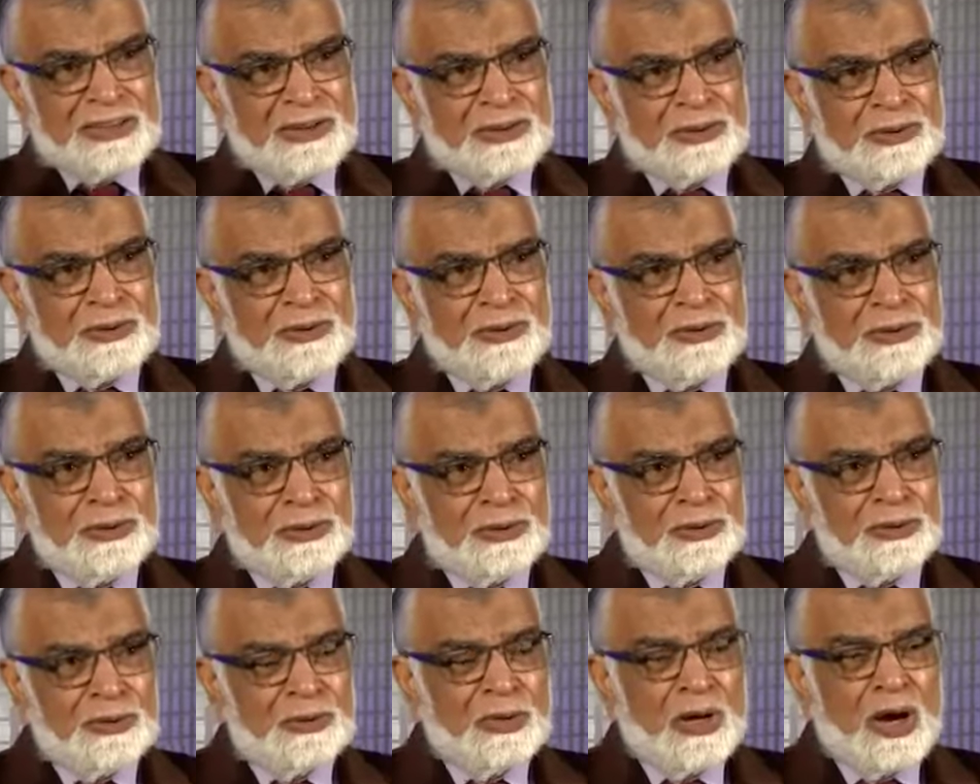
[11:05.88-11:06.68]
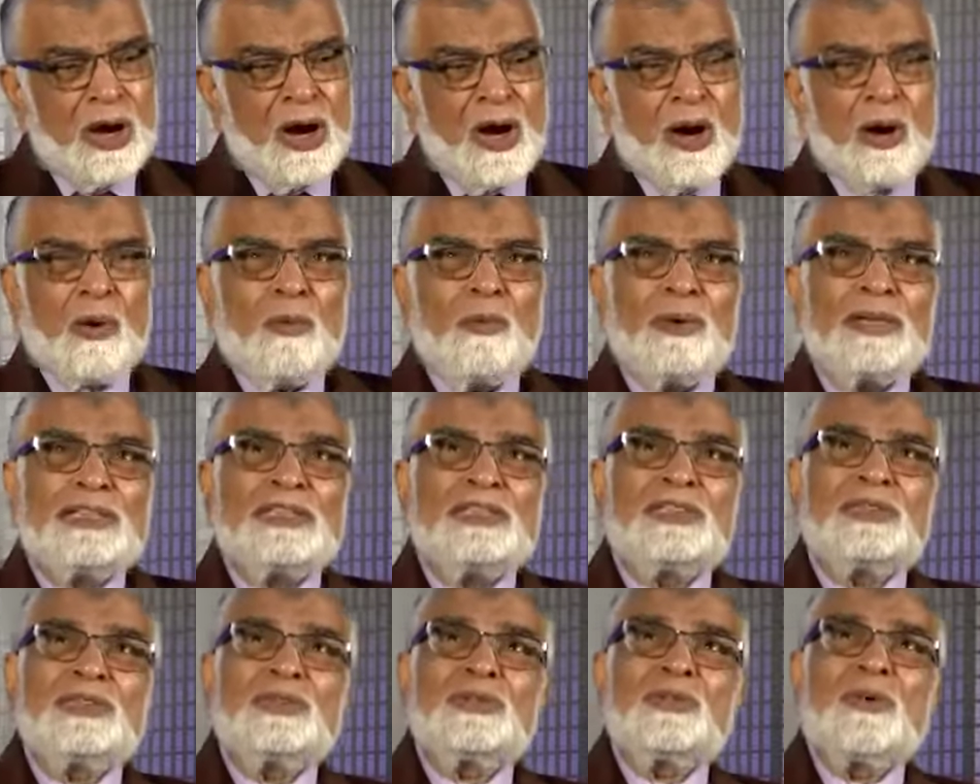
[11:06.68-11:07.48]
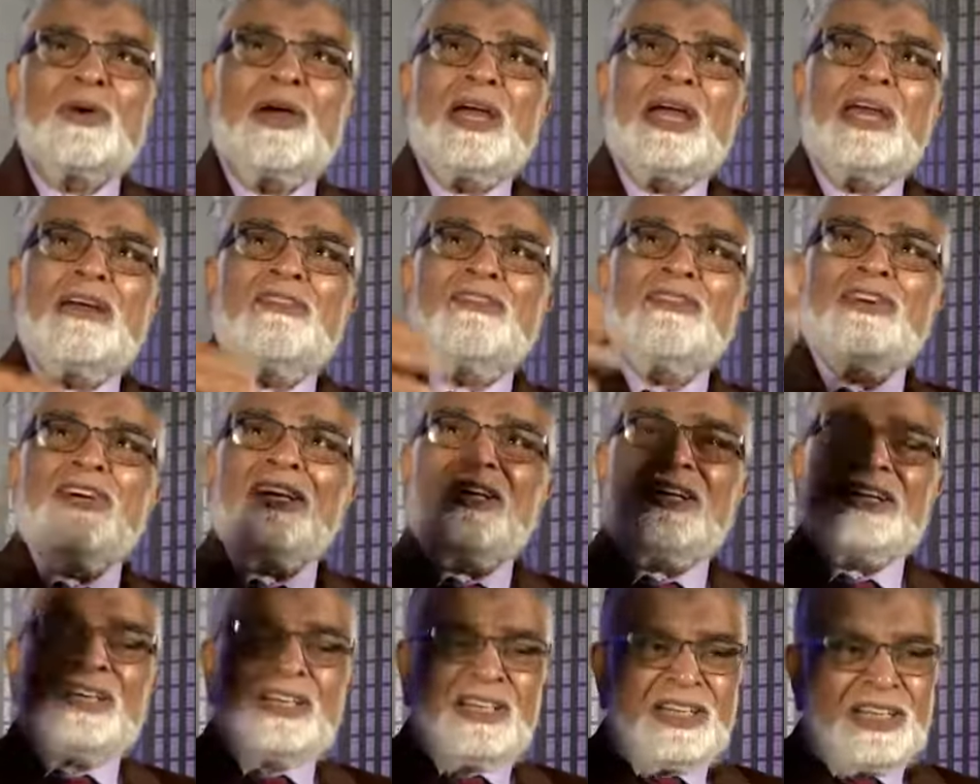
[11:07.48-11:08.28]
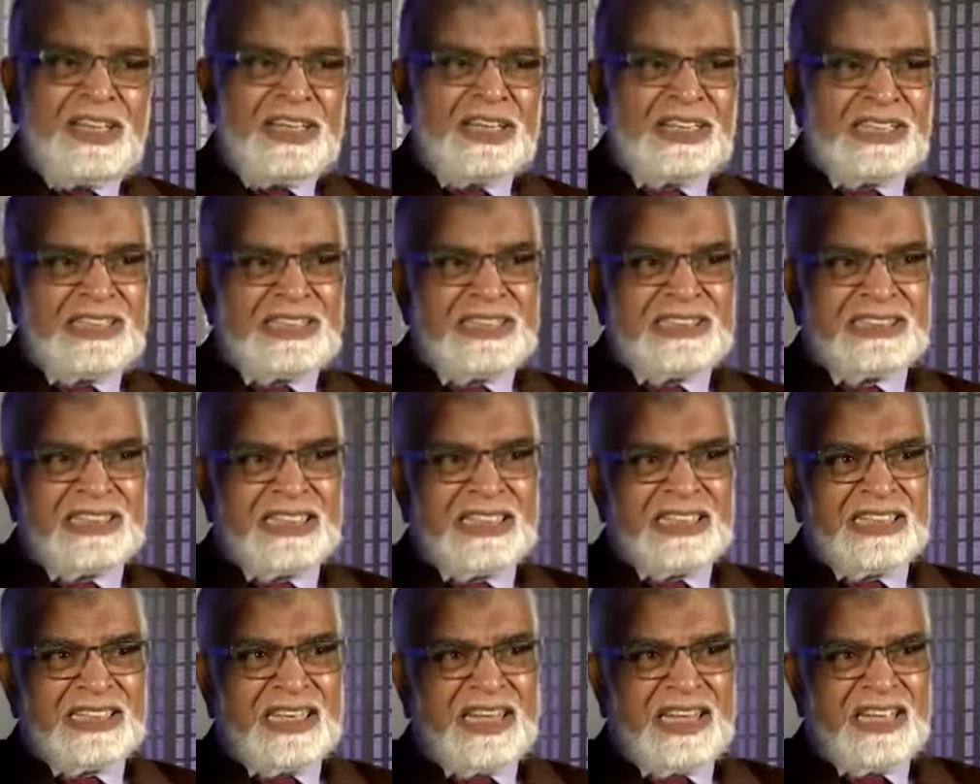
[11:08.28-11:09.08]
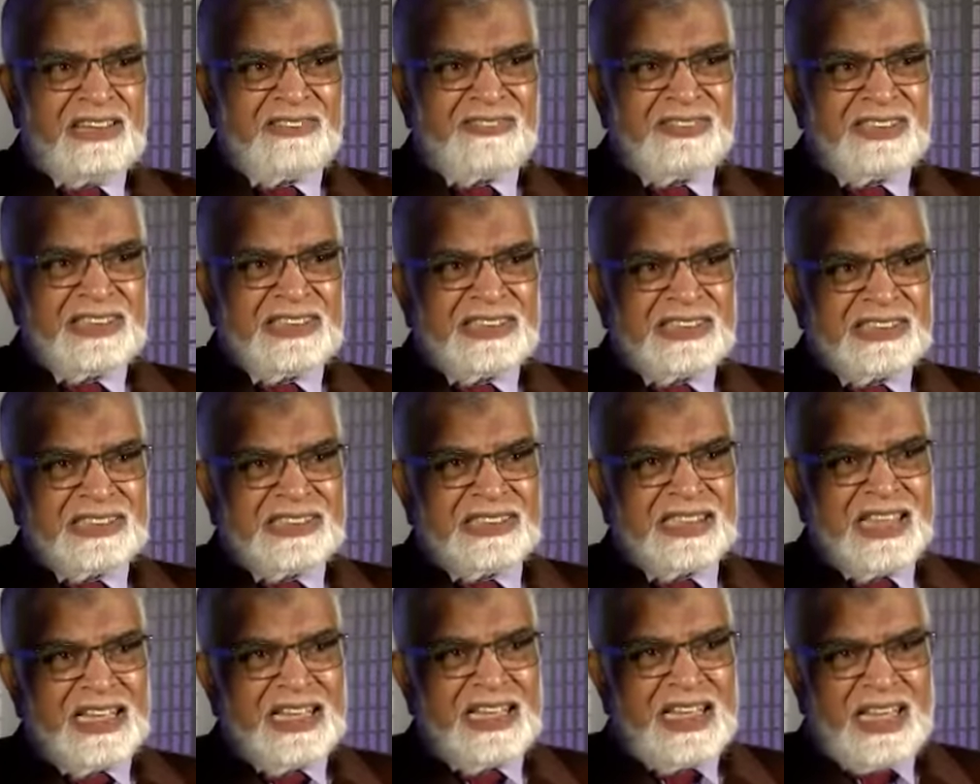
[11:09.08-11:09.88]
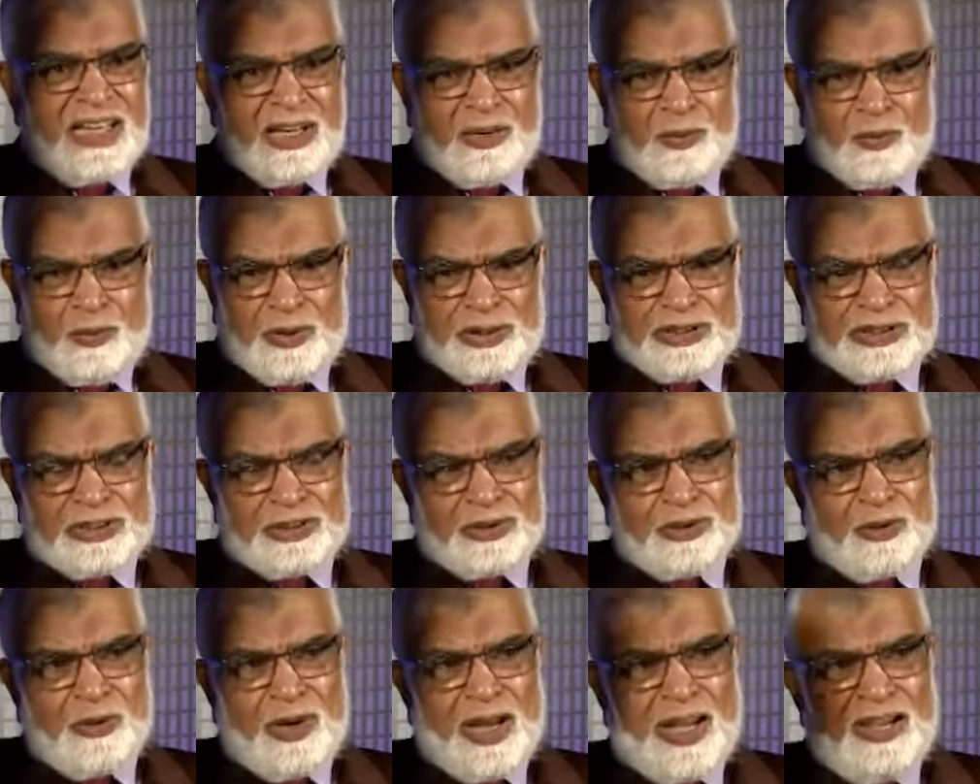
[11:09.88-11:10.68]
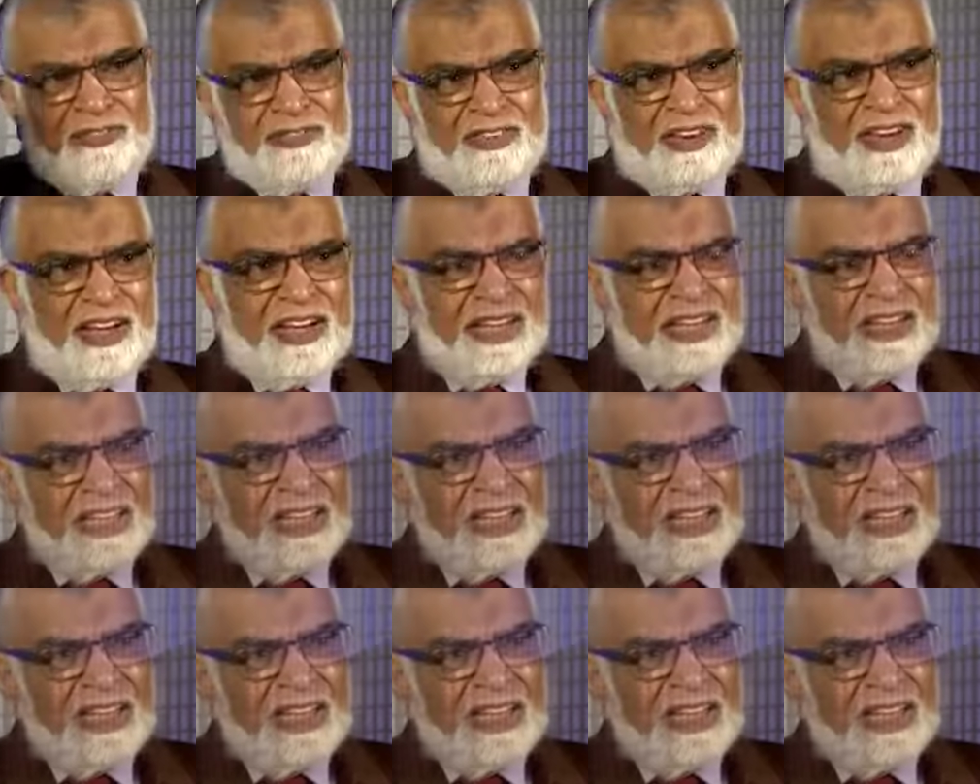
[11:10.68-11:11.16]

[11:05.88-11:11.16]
to you, whatsoever is in the heavens and whatsoever